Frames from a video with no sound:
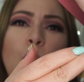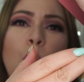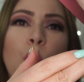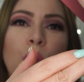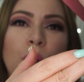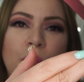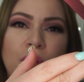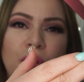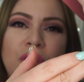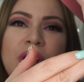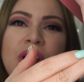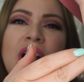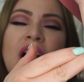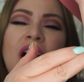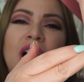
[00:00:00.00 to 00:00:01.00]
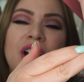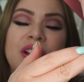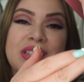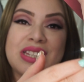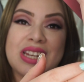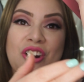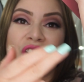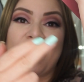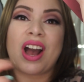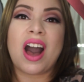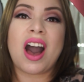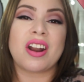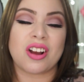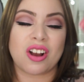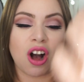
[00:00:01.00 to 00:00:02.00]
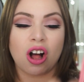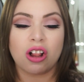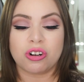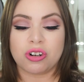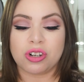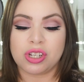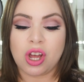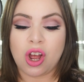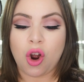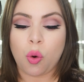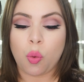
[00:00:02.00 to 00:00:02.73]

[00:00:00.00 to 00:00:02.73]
warmer terracotta colors,